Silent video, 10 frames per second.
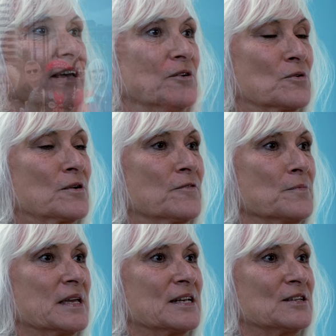In order for
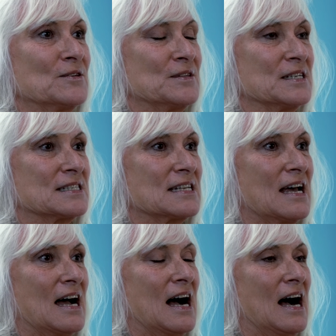me to do this,
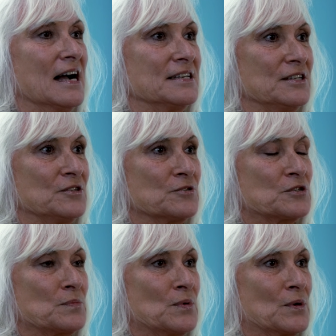I need your
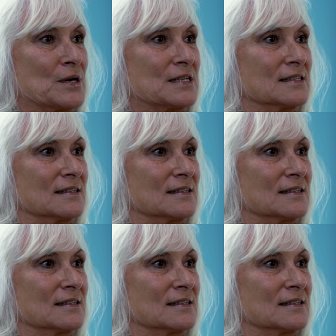support.